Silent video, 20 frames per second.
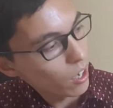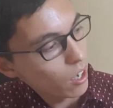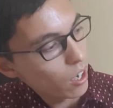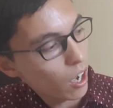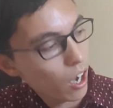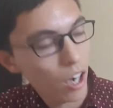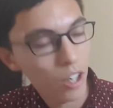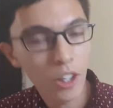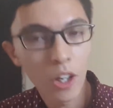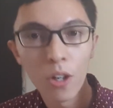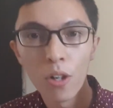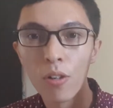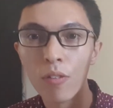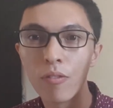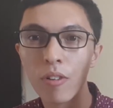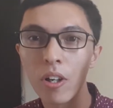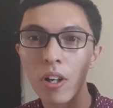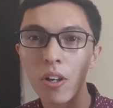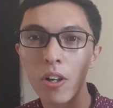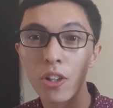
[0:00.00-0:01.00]

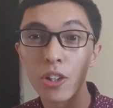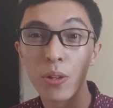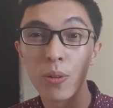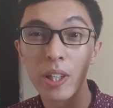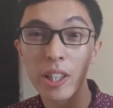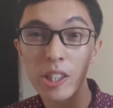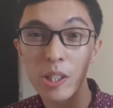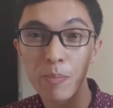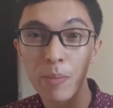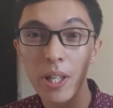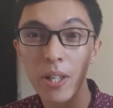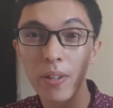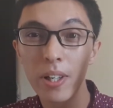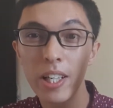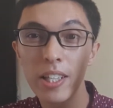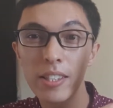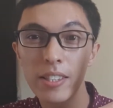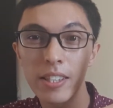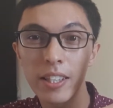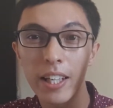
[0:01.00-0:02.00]
hungover or you're
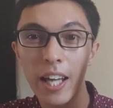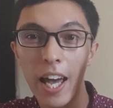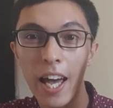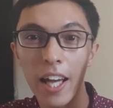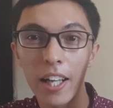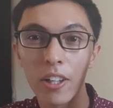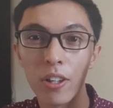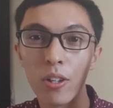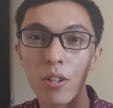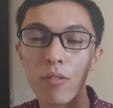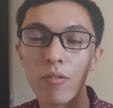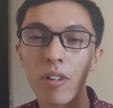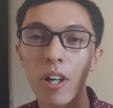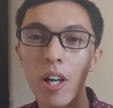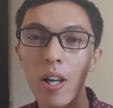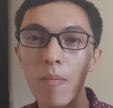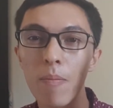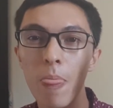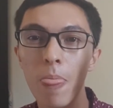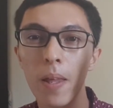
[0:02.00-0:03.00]
experiencing a hangover,